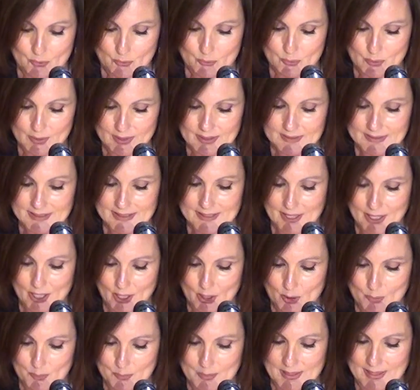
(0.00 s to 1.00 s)
Really
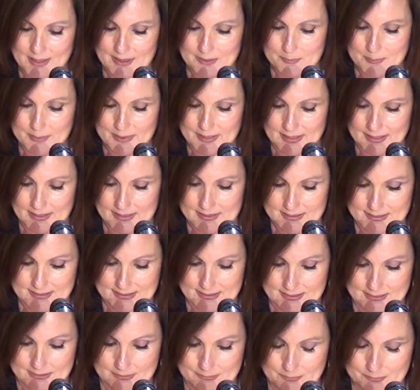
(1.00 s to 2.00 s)
hope and
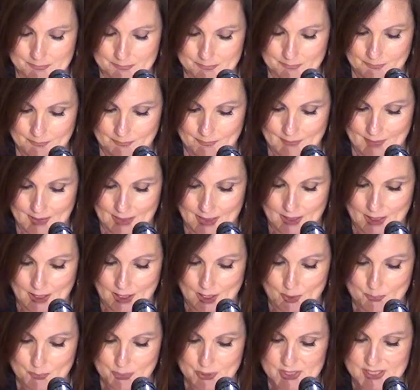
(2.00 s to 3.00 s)
peace.
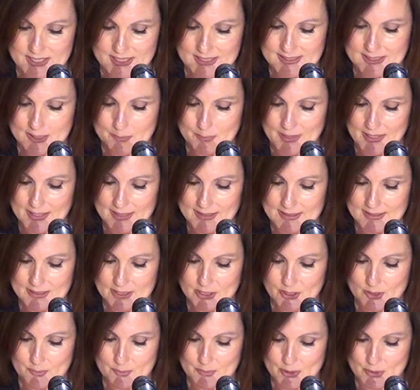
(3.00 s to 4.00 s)
Participate in
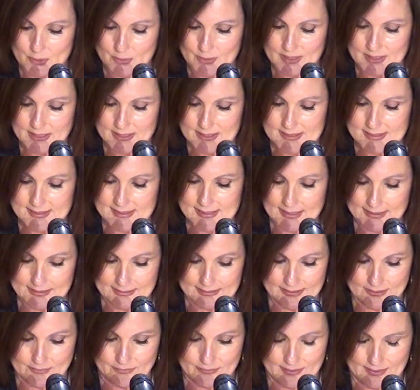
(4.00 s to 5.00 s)
communities they
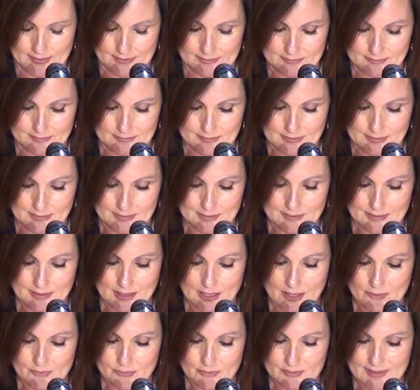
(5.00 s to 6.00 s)
live in.
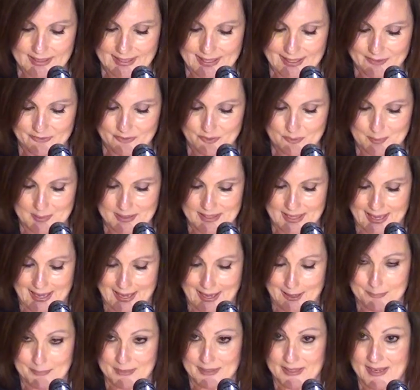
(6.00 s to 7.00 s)
Love, laugh, be
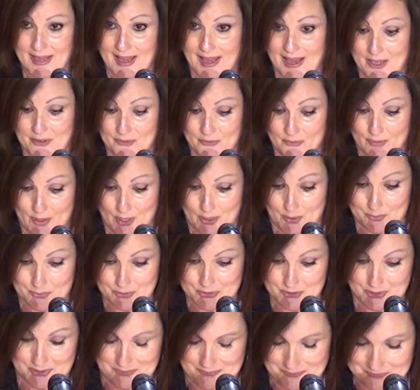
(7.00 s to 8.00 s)
happy, and
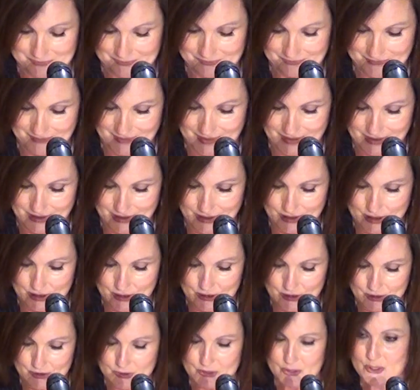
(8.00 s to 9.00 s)
vote.
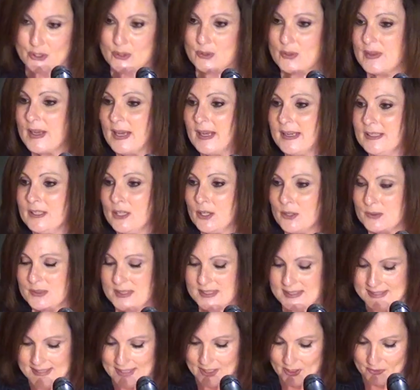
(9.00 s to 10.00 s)
To thine
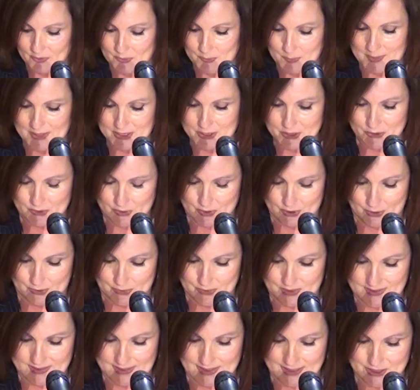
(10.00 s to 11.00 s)
own self be true,
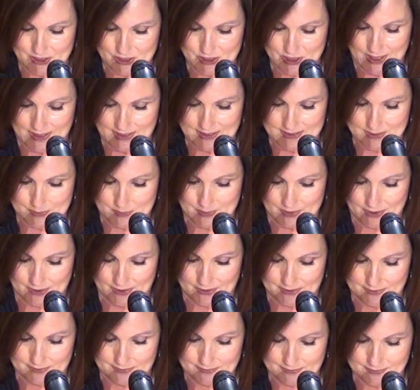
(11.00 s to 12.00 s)
said Shakespeare.
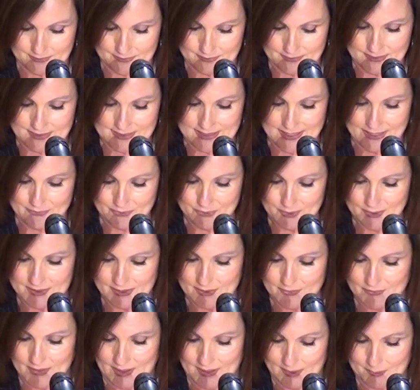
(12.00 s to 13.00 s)
Never
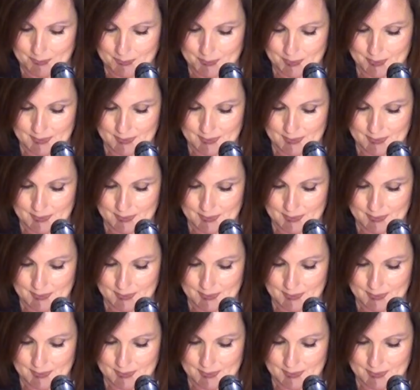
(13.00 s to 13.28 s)
give up.